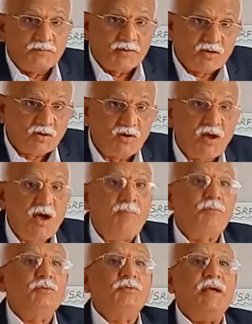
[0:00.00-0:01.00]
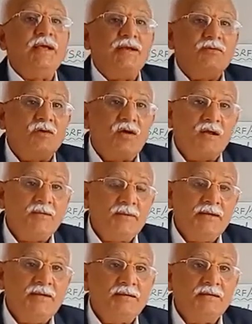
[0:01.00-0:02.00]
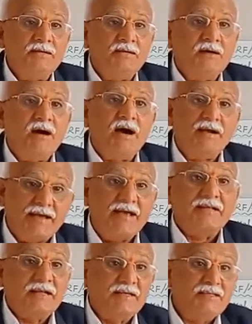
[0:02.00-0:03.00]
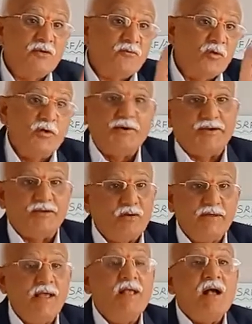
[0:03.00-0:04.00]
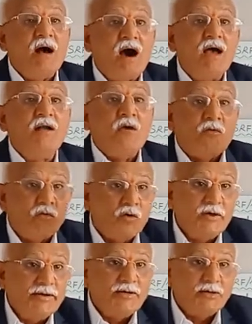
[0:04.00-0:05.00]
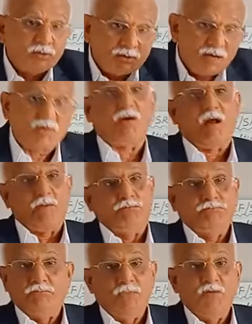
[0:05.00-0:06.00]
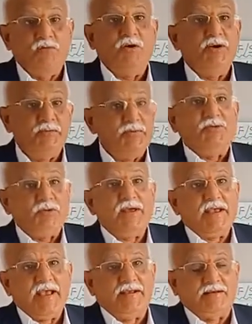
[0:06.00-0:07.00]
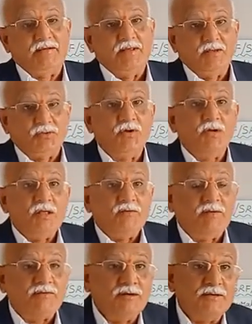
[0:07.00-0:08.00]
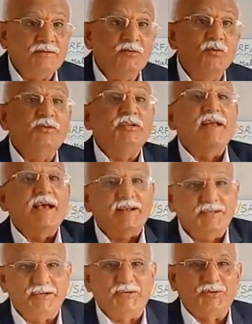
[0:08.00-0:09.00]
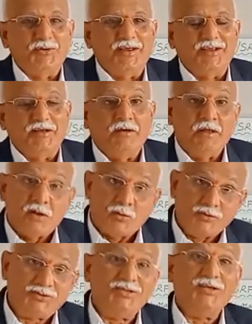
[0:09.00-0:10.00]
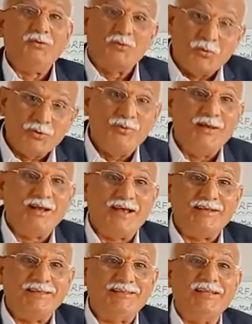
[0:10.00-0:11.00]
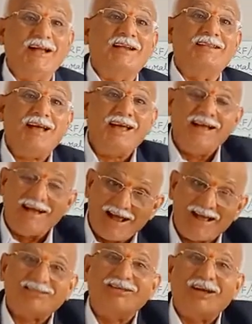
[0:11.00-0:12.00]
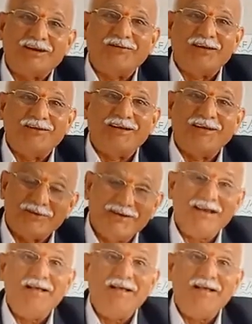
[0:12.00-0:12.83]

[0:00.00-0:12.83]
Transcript: the crop to the environment or air? That is a fluid, or fluid to the crop. Fluid means air. So in which direction it is going? Question would be like this at the SRF level, or